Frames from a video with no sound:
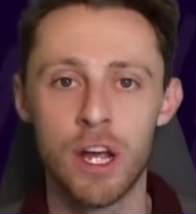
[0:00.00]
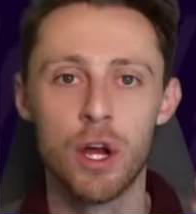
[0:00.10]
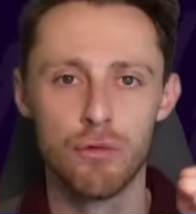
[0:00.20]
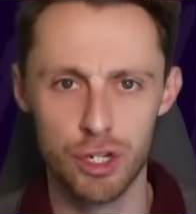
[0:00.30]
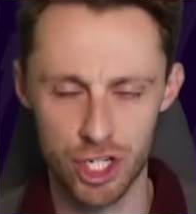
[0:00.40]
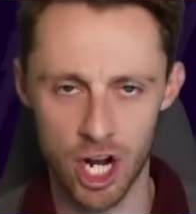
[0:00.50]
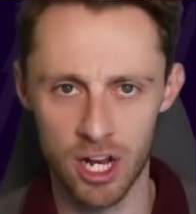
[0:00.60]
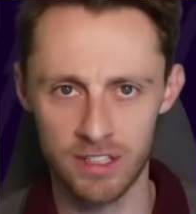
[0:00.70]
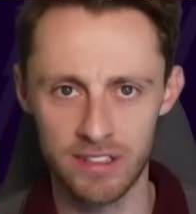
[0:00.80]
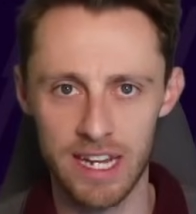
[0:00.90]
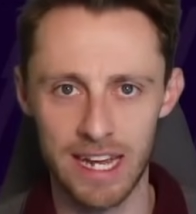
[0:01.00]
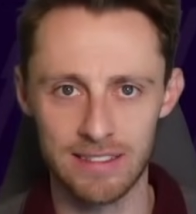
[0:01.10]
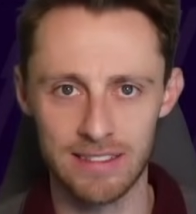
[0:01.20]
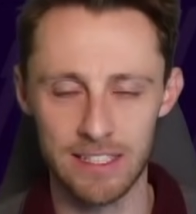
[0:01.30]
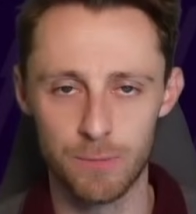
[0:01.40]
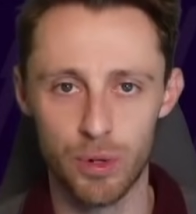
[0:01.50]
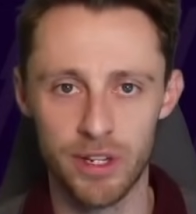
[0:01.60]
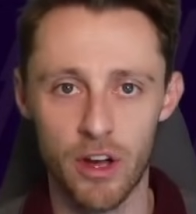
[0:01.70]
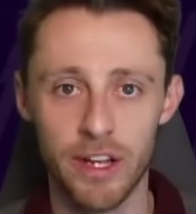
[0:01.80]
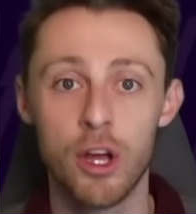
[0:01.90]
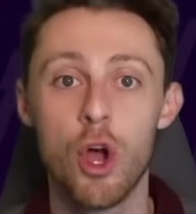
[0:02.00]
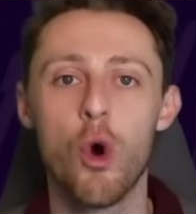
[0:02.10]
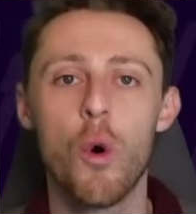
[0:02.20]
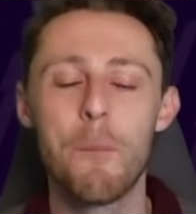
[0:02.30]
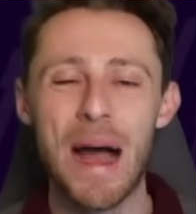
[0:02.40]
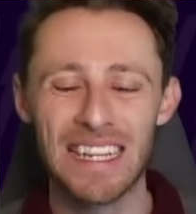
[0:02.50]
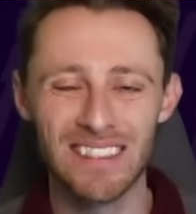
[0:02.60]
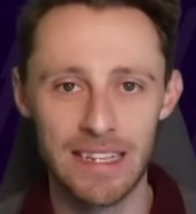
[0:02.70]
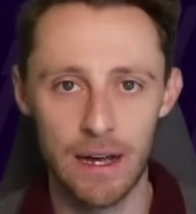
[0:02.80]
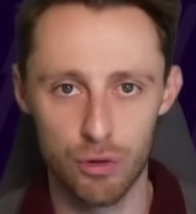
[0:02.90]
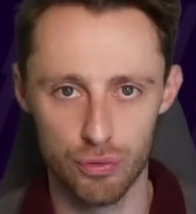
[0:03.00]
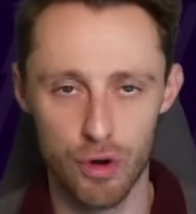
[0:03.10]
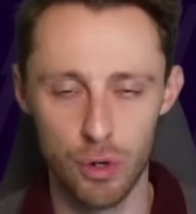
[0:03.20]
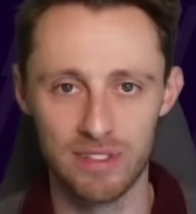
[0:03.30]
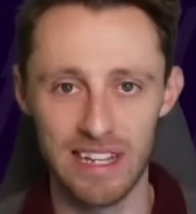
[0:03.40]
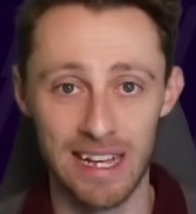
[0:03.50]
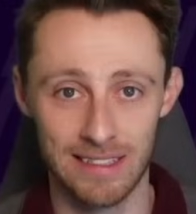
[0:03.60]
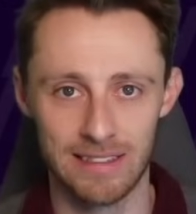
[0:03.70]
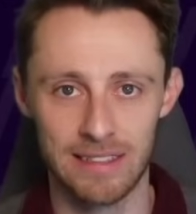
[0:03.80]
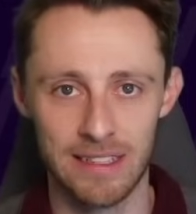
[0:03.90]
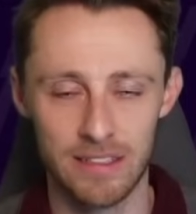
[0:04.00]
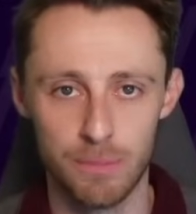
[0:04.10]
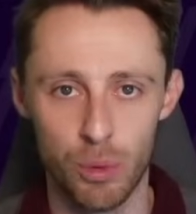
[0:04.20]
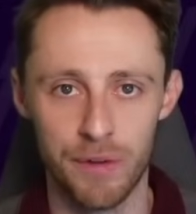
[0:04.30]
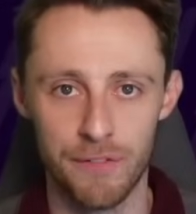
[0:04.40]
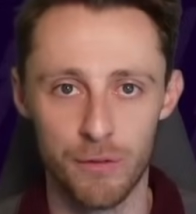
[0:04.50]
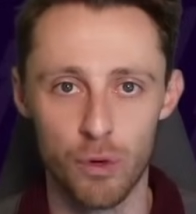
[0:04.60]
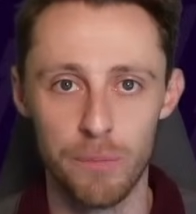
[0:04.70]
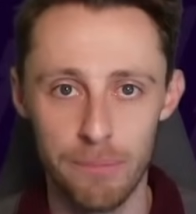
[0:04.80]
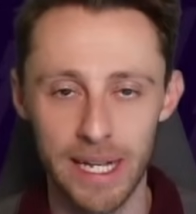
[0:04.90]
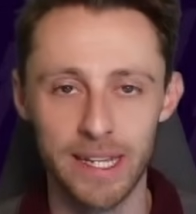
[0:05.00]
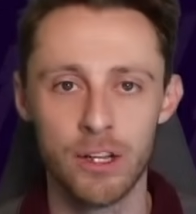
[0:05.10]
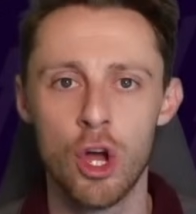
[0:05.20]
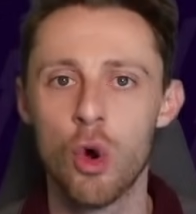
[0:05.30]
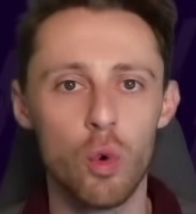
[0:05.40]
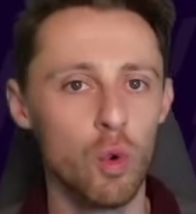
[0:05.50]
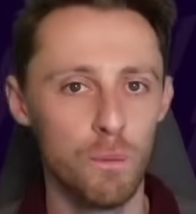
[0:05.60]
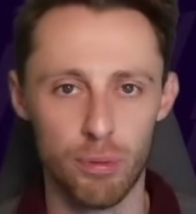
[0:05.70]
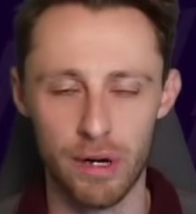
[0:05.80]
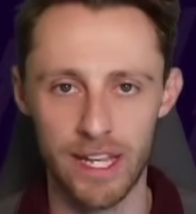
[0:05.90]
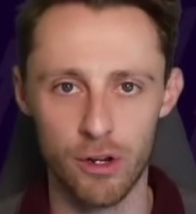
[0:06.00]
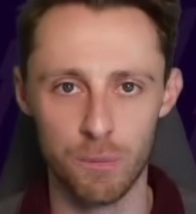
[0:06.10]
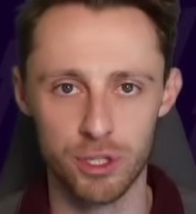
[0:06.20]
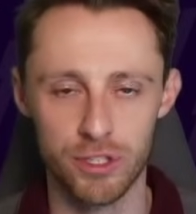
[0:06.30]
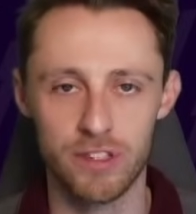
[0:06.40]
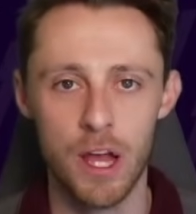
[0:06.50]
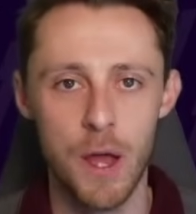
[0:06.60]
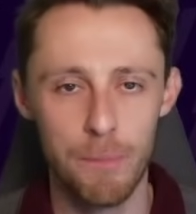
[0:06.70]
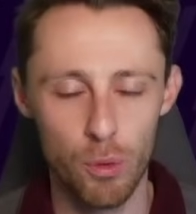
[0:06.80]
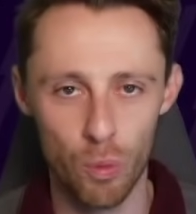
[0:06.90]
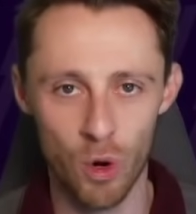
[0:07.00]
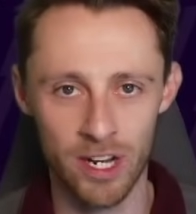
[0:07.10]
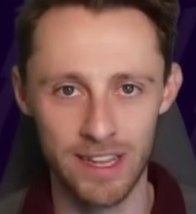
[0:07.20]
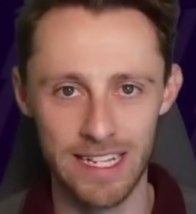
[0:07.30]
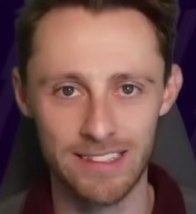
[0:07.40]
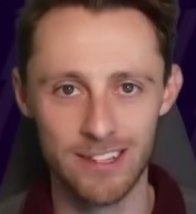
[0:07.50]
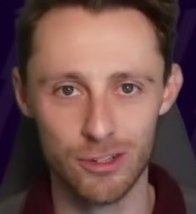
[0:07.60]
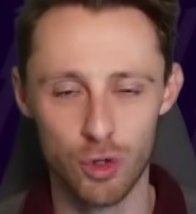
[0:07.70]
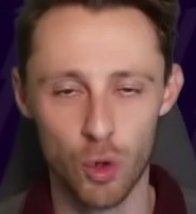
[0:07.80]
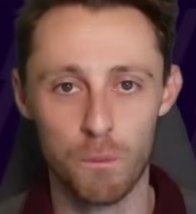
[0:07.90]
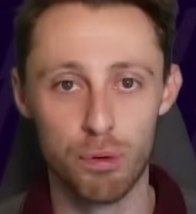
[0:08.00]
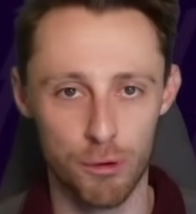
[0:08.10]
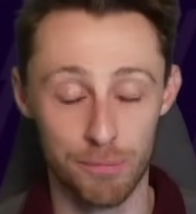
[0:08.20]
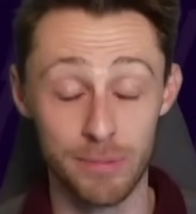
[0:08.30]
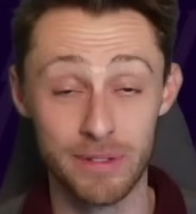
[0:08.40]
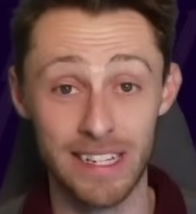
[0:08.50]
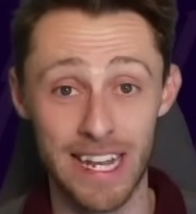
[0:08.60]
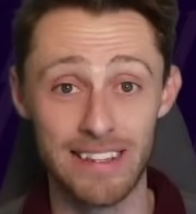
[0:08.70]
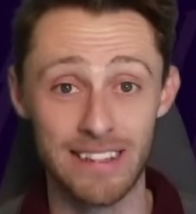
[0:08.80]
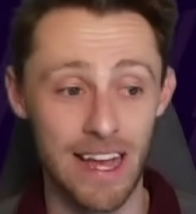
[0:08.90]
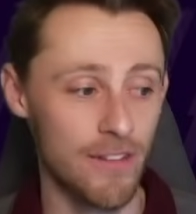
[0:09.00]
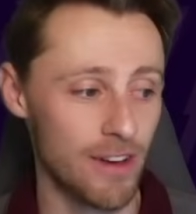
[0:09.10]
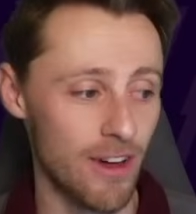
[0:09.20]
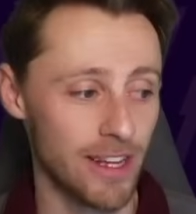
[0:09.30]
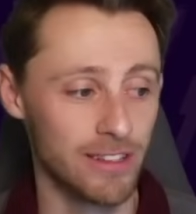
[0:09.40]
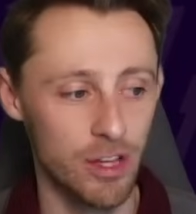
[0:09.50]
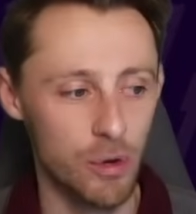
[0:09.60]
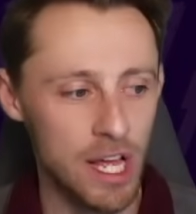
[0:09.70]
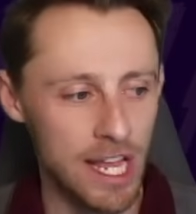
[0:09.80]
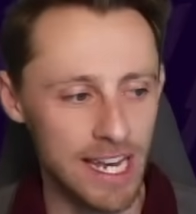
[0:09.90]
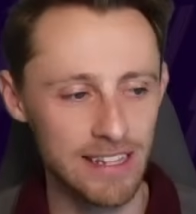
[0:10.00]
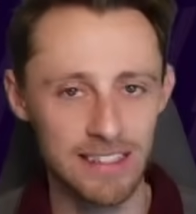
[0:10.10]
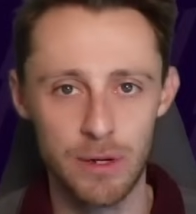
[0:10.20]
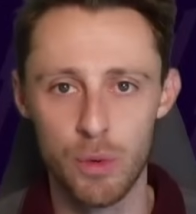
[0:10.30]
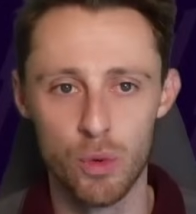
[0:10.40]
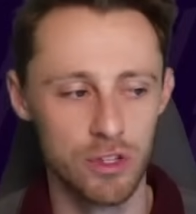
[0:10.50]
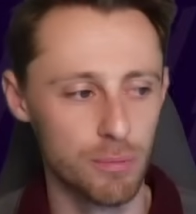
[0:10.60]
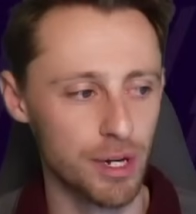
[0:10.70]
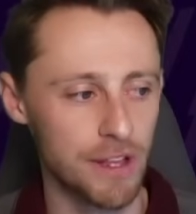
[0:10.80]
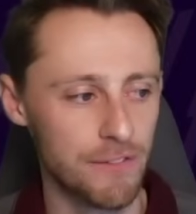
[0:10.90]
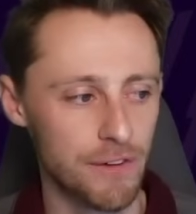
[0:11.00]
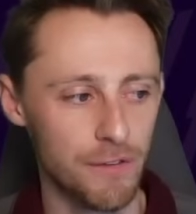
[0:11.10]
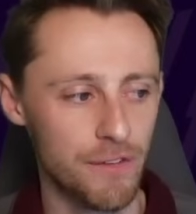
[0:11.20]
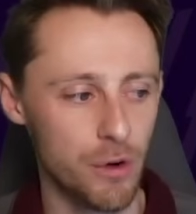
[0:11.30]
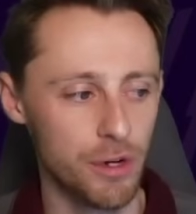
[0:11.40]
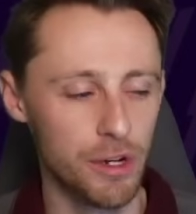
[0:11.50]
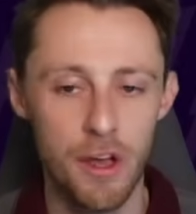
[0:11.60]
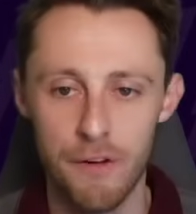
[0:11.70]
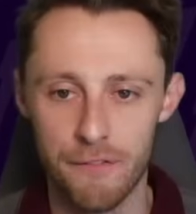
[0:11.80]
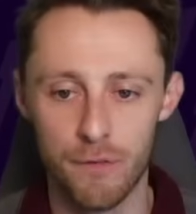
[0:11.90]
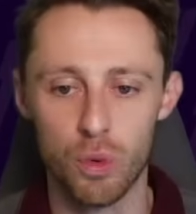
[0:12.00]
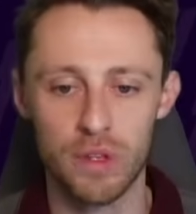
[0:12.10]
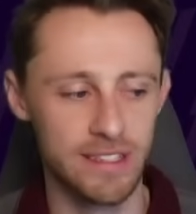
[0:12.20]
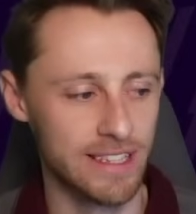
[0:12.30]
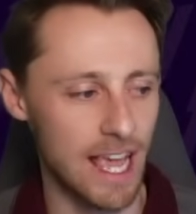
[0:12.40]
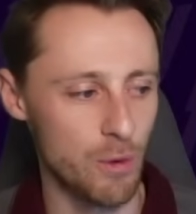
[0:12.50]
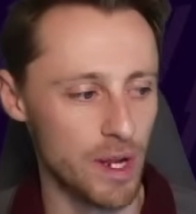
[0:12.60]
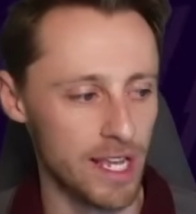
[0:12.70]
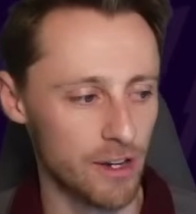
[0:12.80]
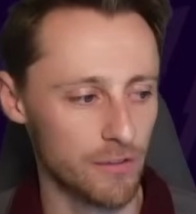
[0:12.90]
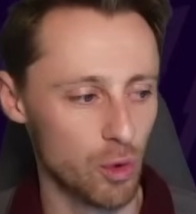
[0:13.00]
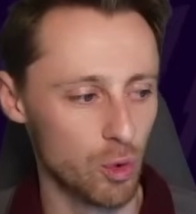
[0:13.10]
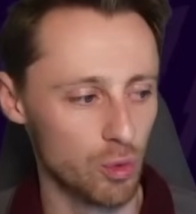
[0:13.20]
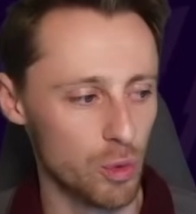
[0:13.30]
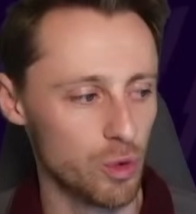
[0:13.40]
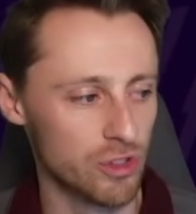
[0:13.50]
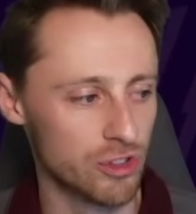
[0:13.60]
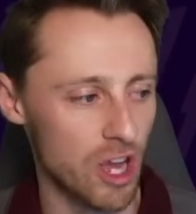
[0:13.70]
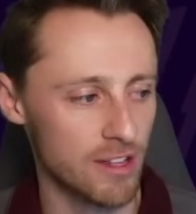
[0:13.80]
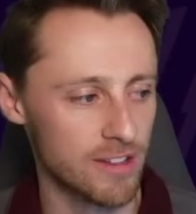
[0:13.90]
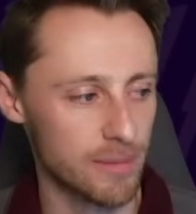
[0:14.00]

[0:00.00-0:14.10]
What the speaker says: Richarlison at 6.9, or Pascal Gross at 6.4 million. All brilliant options, but one of these does cause problems later down the line. So let's say we were to bring in Phil Foden for this game week, and of course we would start him